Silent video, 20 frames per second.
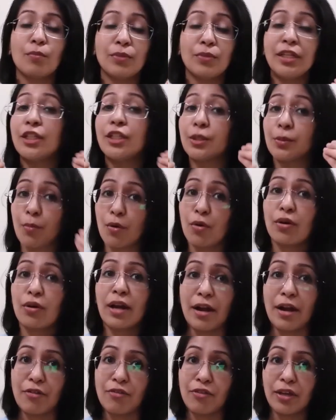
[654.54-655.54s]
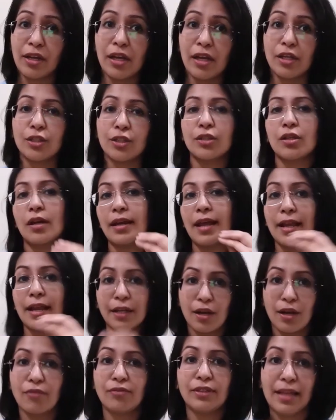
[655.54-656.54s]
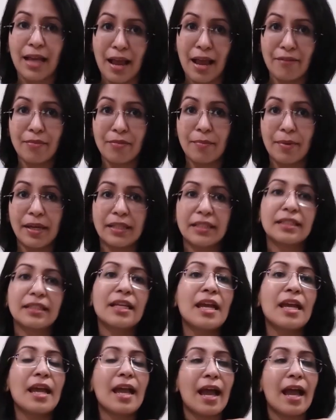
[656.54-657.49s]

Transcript: needs more clarification on any of the alphabets